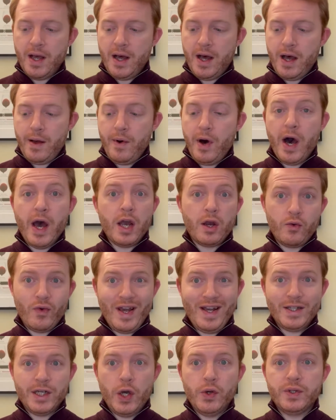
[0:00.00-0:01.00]
I
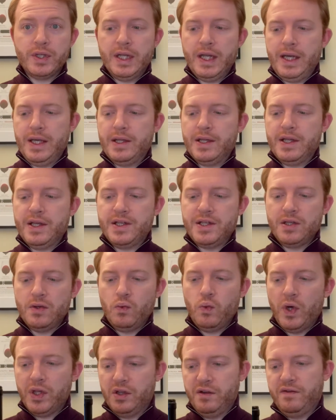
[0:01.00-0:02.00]
agree totally. This is a
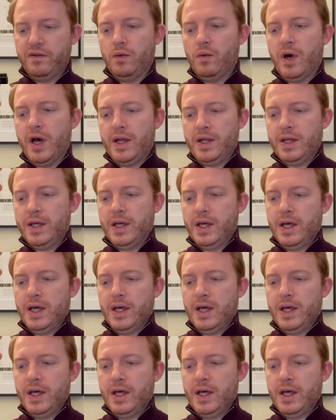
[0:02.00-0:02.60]
wonderful wine.